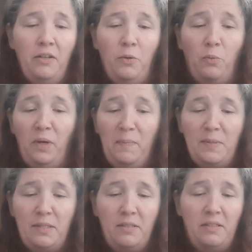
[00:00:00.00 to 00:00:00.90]

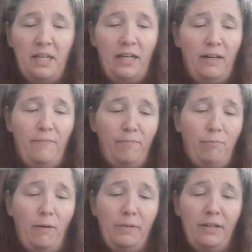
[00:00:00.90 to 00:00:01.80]
whips that have
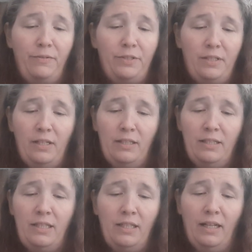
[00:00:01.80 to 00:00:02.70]
probably never
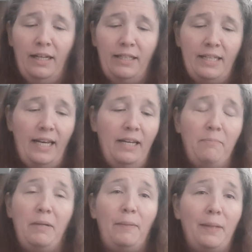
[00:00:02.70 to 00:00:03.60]
seen the light of day in
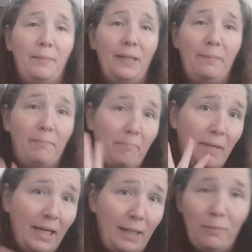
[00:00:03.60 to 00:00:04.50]
many
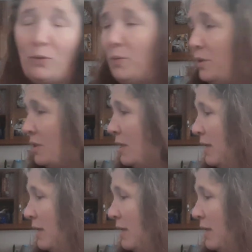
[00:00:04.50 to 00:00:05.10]
moons.